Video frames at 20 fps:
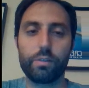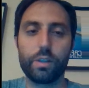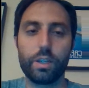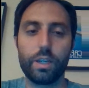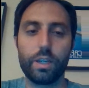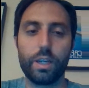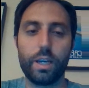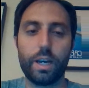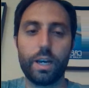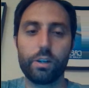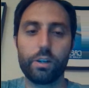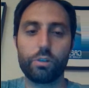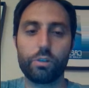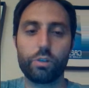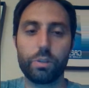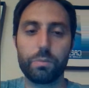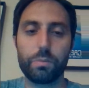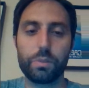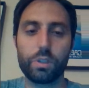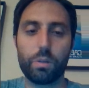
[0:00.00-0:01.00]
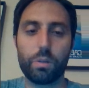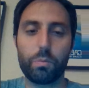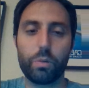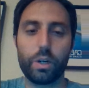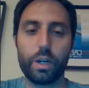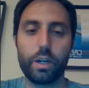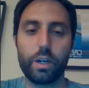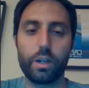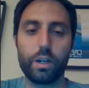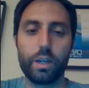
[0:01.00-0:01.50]
had to trim
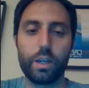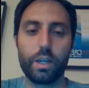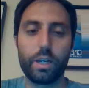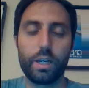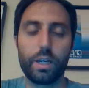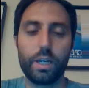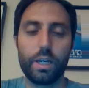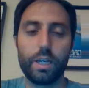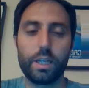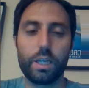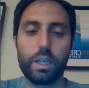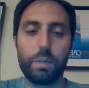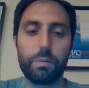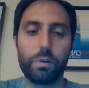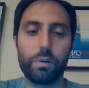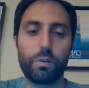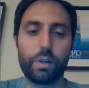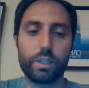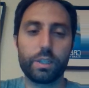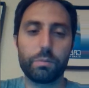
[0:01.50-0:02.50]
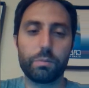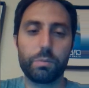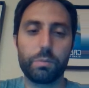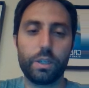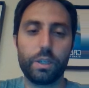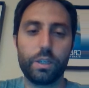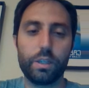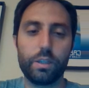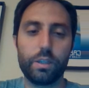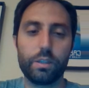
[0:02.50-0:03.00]
somewhere. Keeping a Rest in
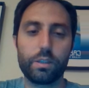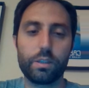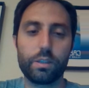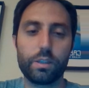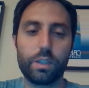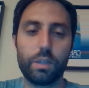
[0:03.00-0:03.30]
Peace,